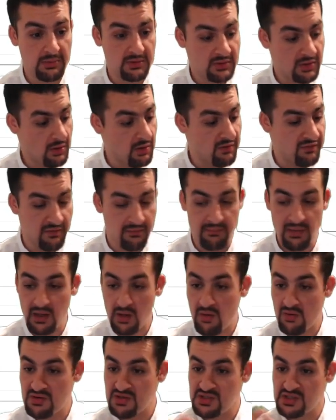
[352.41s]
to go from
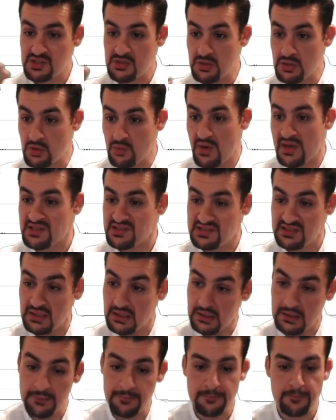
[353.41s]
Bitcoins to
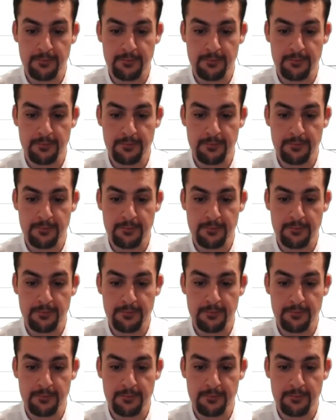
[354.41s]
USD.